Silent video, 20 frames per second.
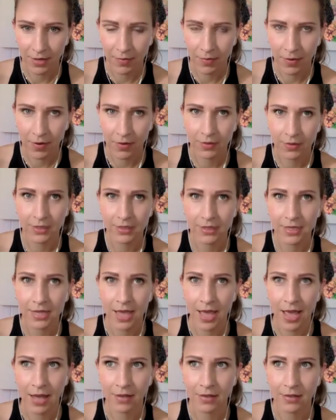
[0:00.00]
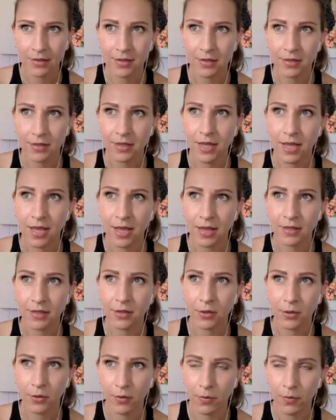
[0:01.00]
Apparently it's
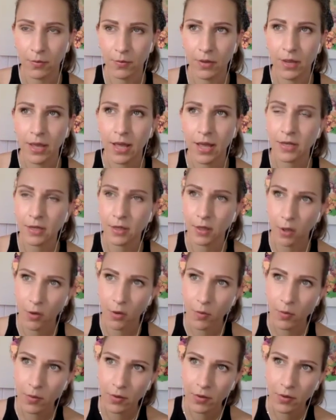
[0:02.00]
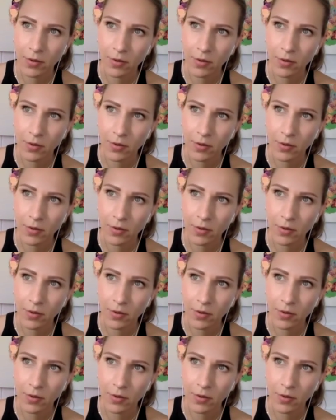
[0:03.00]
cantaloupe,